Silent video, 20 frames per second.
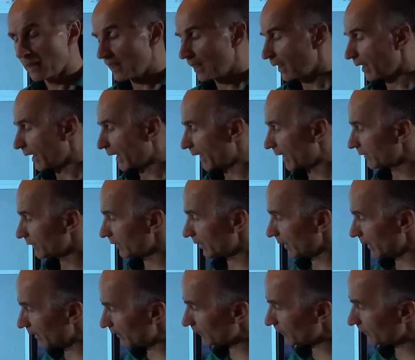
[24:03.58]
And
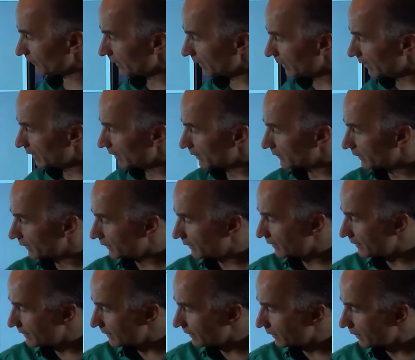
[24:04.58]
if the
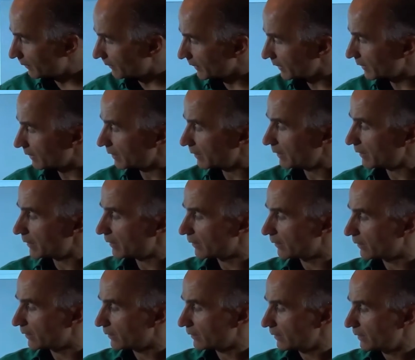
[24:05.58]
DC coming
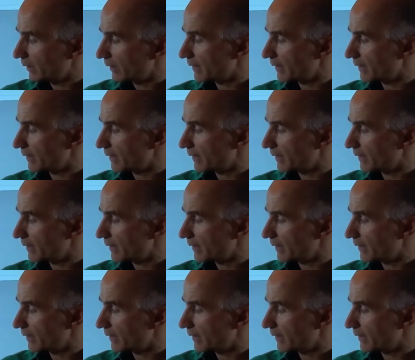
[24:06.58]
here